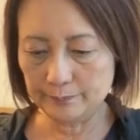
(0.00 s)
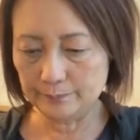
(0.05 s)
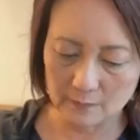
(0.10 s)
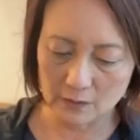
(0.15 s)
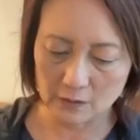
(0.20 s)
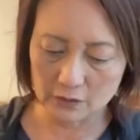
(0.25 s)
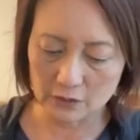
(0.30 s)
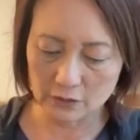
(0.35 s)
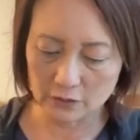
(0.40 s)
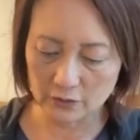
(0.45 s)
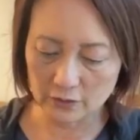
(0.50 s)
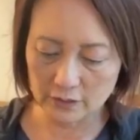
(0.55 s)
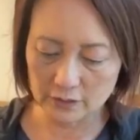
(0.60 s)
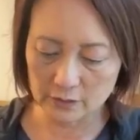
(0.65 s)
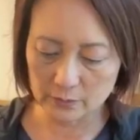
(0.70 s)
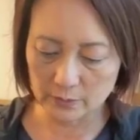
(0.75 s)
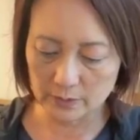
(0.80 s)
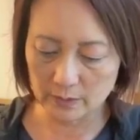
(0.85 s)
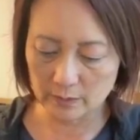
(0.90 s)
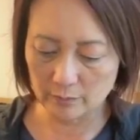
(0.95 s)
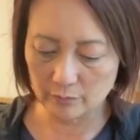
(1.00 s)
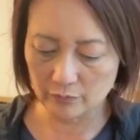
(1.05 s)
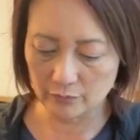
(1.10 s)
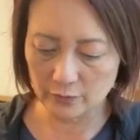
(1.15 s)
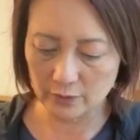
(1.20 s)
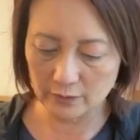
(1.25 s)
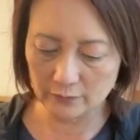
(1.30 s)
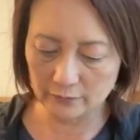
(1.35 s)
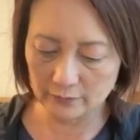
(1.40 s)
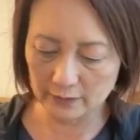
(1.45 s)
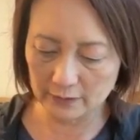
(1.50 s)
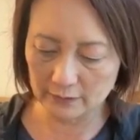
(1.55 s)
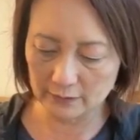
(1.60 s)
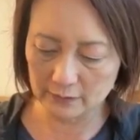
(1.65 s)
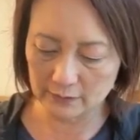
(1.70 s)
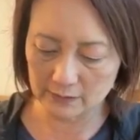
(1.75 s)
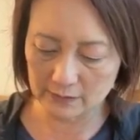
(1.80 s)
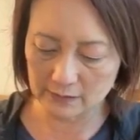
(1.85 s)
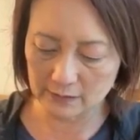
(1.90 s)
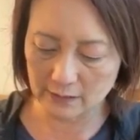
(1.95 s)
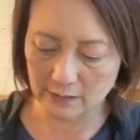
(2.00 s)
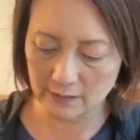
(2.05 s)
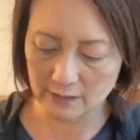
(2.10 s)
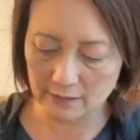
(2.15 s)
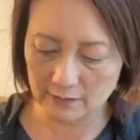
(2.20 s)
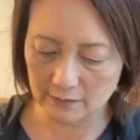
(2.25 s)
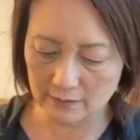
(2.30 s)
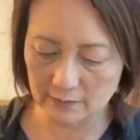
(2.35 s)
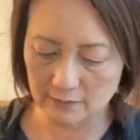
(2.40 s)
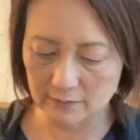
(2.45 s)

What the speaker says: I'll show you guys what it briefly looks like.